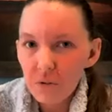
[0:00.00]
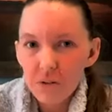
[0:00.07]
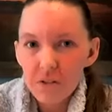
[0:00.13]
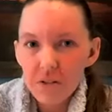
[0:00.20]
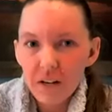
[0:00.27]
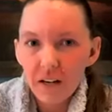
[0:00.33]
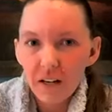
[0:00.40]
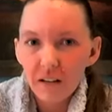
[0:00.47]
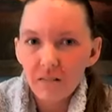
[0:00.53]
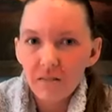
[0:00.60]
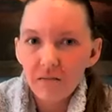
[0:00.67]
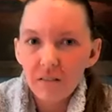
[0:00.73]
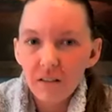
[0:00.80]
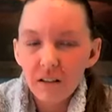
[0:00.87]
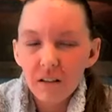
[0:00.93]
to
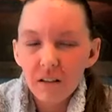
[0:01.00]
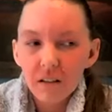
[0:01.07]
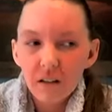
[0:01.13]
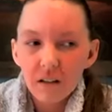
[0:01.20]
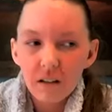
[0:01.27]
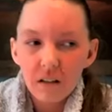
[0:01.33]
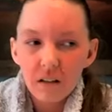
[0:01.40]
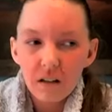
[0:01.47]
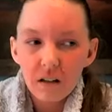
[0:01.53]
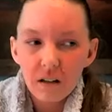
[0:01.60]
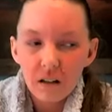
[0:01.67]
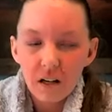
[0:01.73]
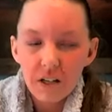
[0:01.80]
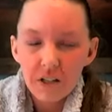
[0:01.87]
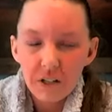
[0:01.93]
assign,
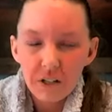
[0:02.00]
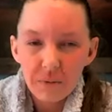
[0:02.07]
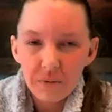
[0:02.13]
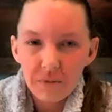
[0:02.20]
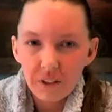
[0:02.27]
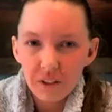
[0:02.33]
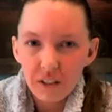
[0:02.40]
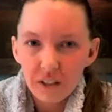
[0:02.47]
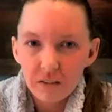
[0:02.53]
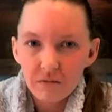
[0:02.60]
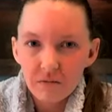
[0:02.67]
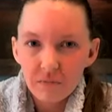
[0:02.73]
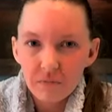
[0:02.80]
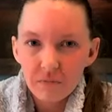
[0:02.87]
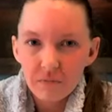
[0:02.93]
or I try to be very
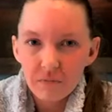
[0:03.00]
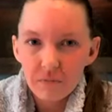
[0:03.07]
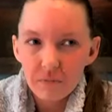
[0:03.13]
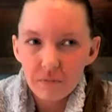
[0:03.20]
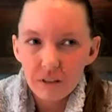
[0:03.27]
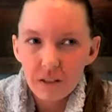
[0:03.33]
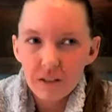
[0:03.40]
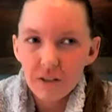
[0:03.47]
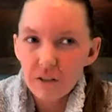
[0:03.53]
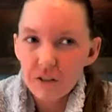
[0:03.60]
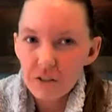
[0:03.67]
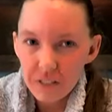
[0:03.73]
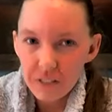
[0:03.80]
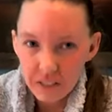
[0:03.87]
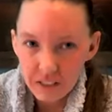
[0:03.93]

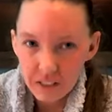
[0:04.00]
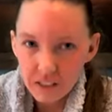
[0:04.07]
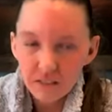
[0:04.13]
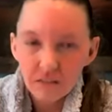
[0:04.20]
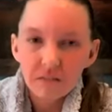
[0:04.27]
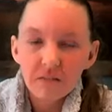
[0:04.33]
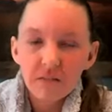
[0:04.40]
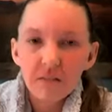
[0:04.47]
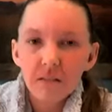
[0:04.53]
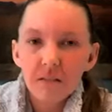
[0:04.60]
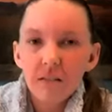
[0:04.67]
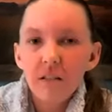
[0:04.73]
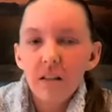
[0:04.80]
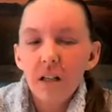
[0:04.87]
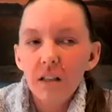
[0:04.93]
understanding
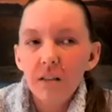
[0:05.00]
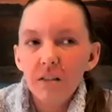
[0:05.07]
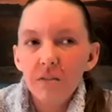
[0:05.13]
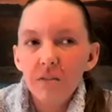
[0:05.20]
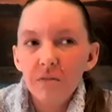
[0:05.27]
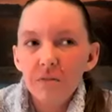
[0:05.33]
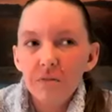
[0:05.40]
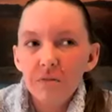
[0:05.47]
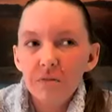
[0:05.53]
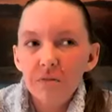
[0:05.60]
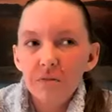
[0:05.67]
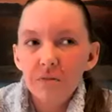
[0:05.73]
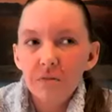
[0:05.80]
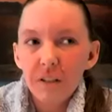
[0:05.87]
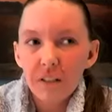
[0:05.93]
of
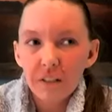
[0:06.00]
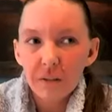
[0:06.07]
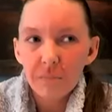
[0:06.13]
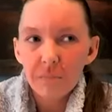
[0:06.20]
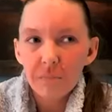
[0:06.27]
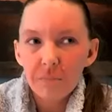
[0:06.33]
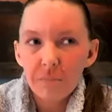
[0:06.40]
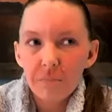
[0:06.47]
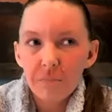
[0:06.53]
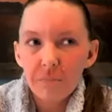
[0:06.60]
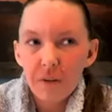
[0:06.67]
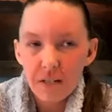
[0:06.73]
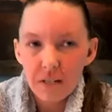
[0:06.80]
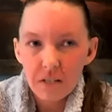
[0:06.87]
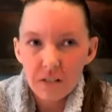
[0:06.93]
another
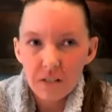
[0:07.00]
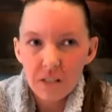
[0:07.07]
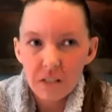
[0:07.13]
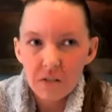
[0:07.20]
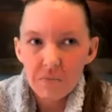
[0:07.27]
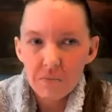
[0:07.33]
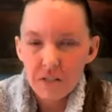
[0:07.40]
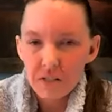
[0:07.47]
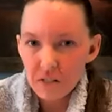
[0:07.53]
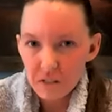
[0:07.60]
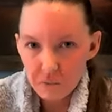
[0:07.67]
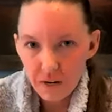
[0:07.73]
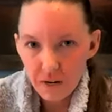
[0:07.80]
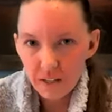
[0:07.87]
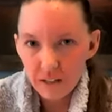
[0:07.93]
entity's
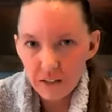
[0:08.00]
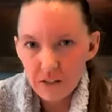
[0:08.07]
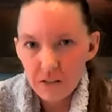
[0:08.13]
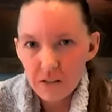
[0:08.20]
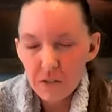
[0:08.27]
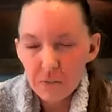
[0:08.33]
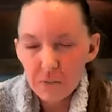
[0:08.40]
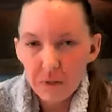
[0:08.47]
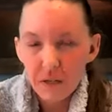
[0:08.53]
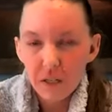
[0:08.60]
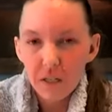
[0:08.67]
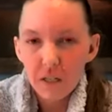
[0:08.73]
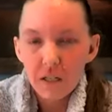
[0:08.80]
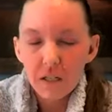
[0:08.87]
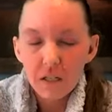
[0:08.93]
business practices,
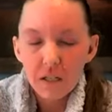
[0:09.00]
but